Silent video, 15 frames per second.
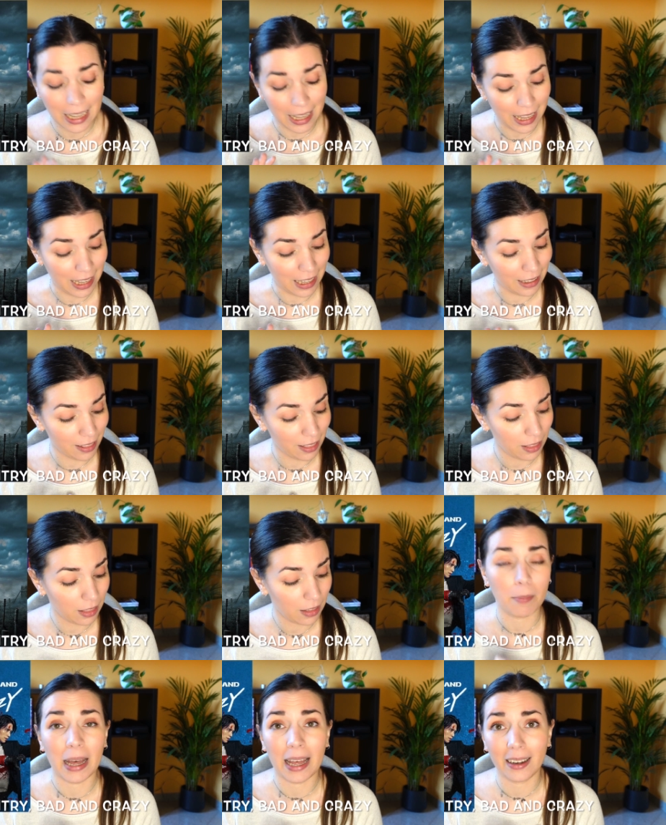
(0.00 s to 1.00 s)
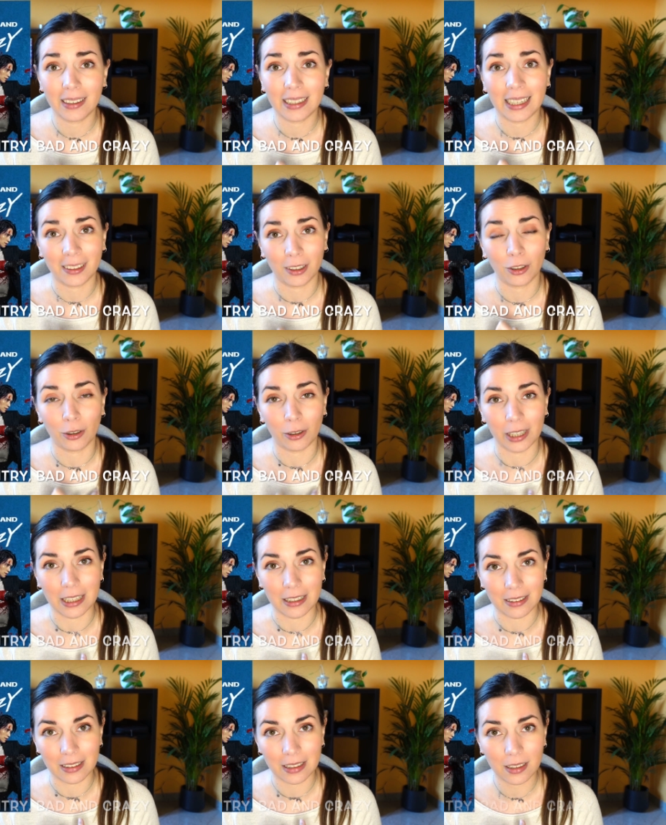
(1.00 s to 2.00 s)
and Bad and
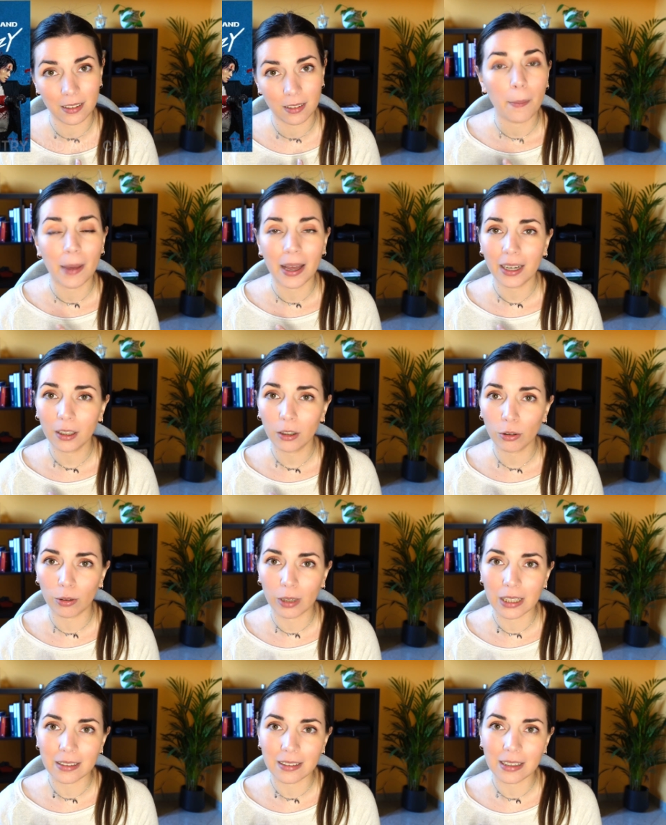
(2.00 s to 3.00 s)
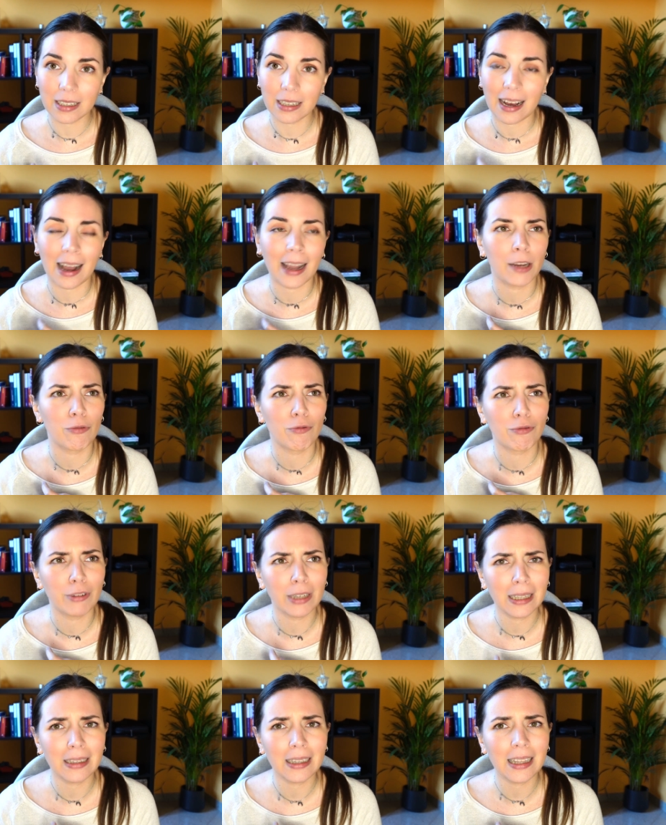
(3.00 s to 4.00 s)
Crazy. Bad and Crazy, I
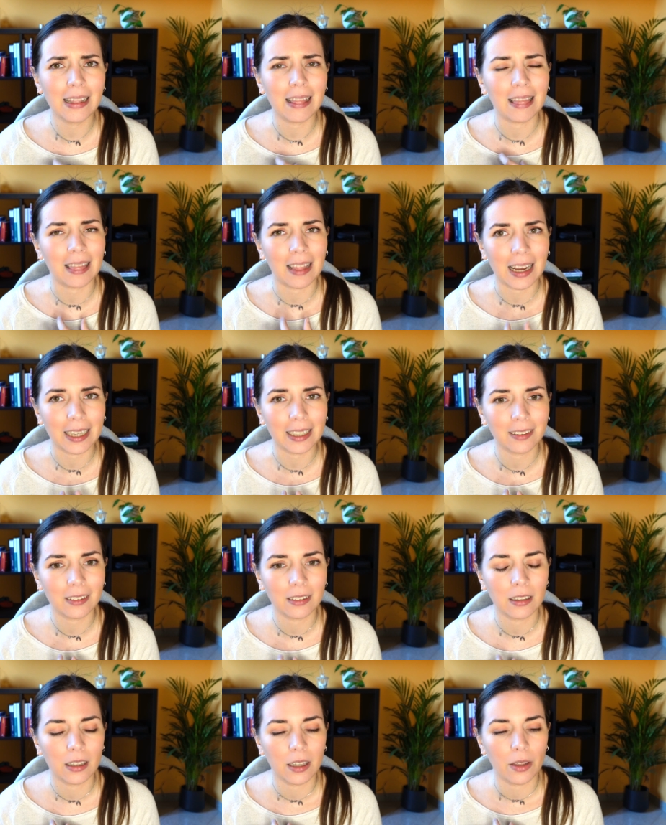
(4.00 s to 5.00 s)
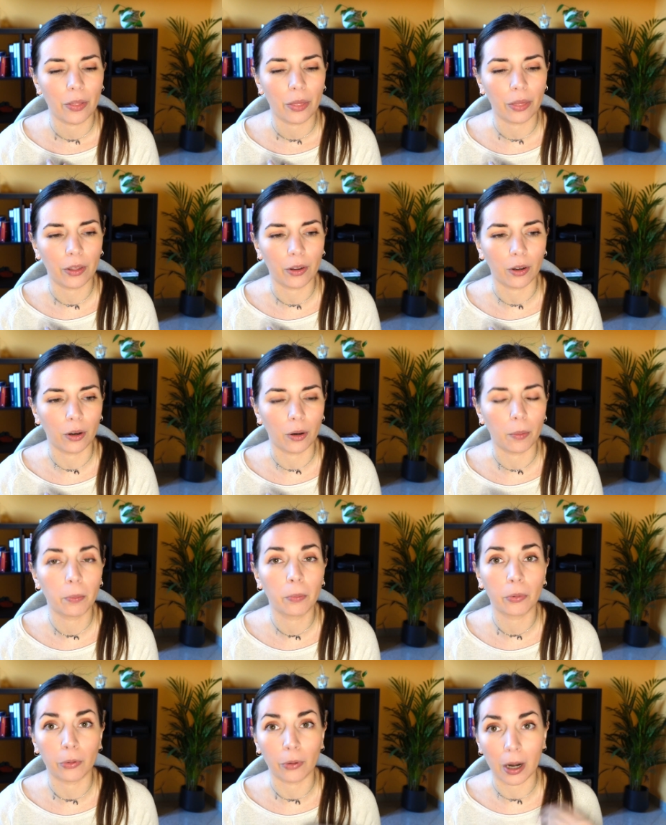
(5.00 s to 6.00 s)
really liked the
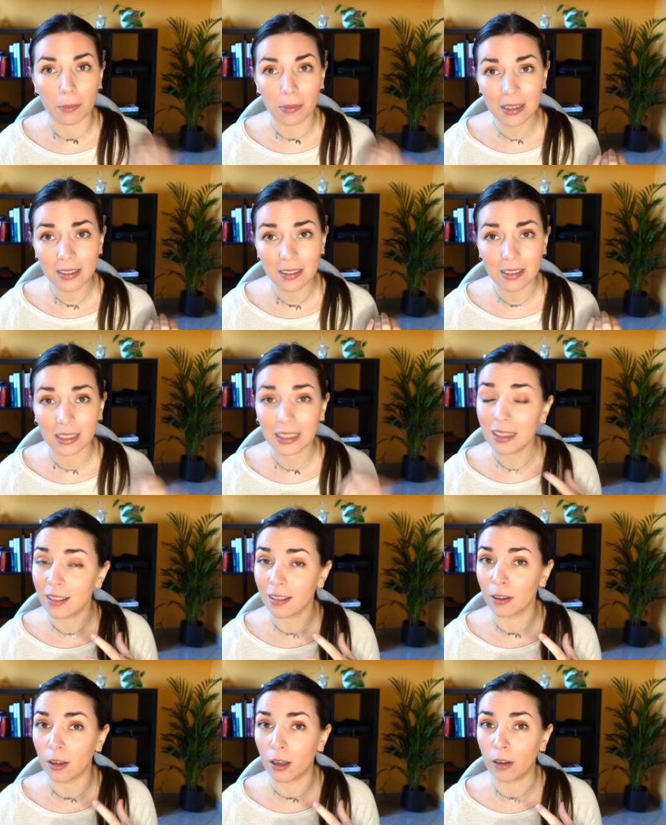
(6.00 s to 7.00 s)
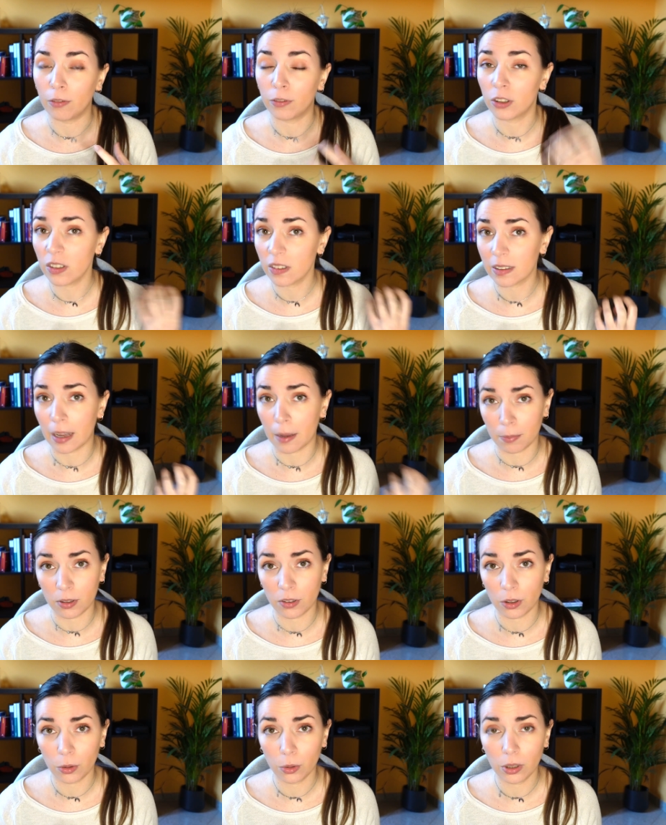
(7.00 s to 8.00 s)
premise in the first
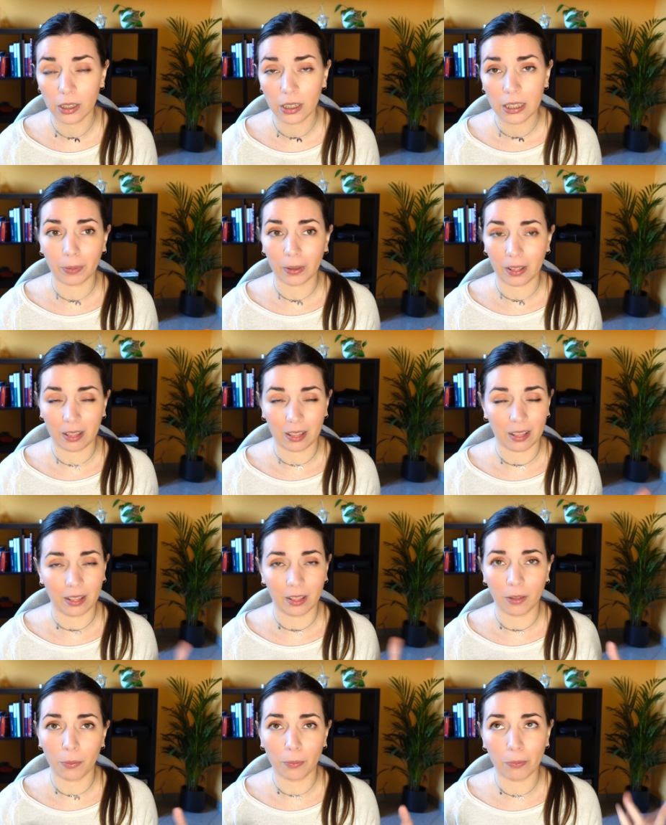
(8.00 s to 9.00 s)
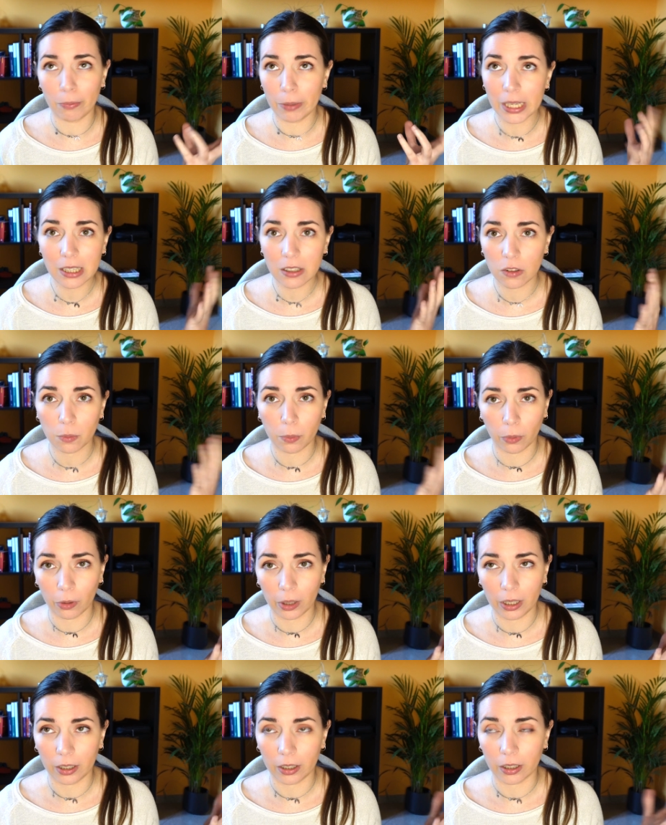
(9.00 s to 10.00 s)
episode, but the big
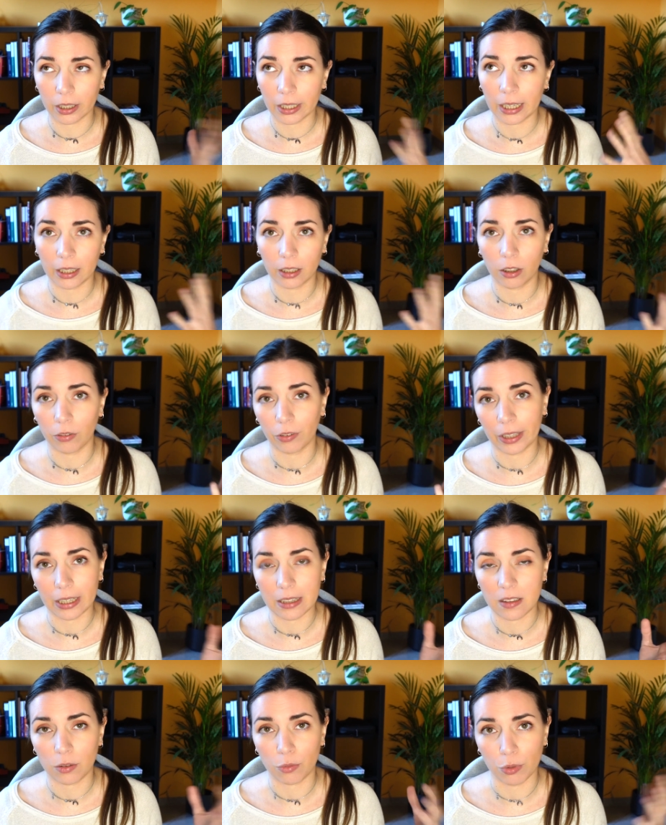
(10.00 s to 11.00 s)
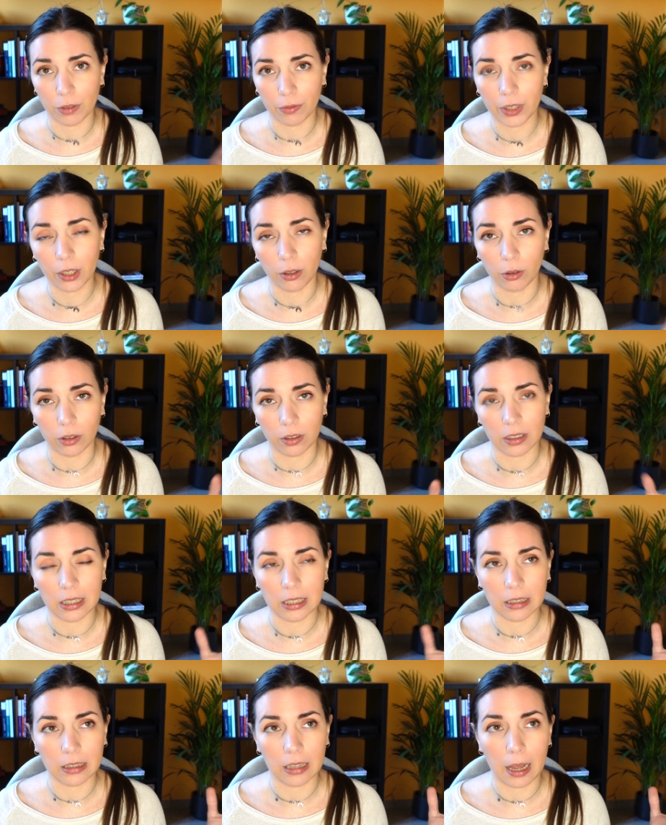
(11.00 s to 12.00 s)
spoiler kind of gets revealed
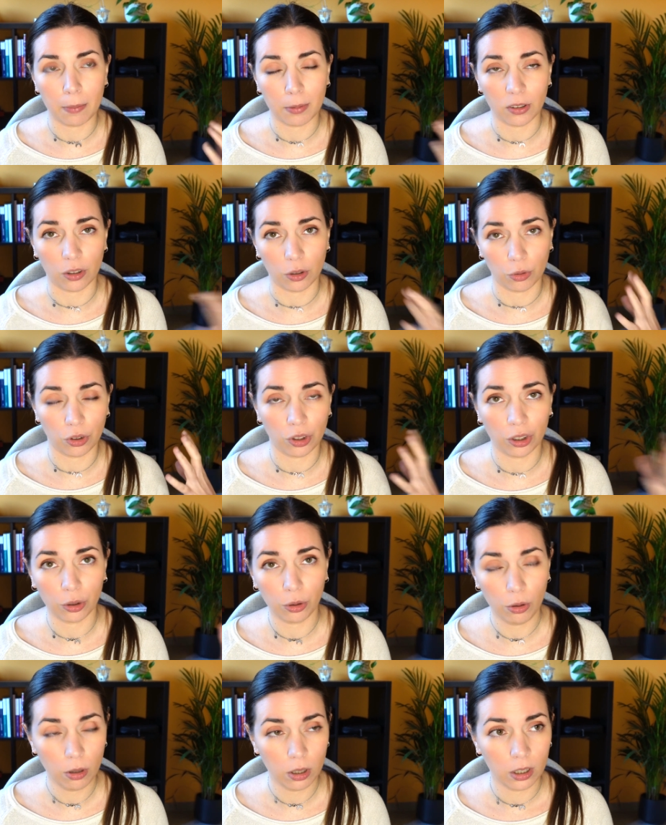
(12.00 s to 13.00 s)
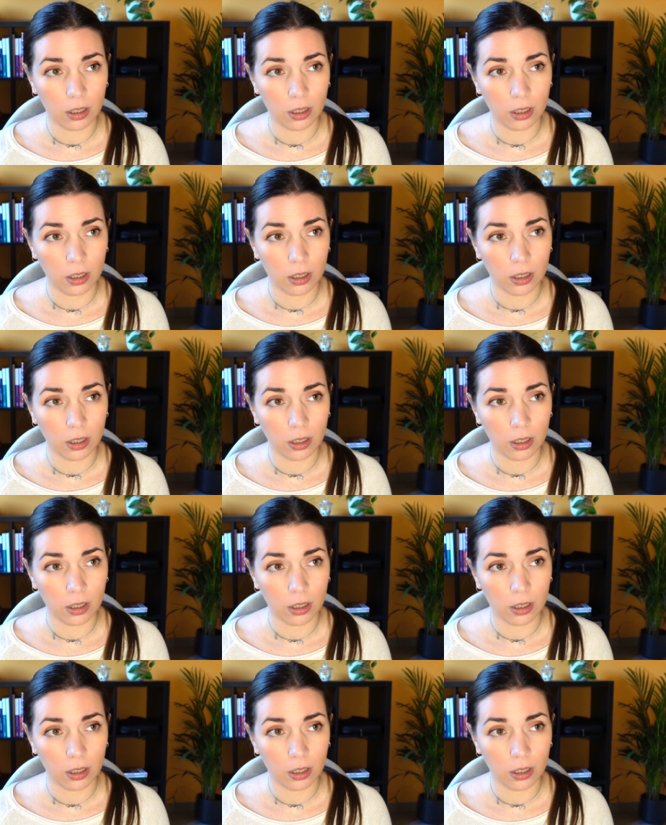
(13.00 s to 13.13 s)
in episode 2,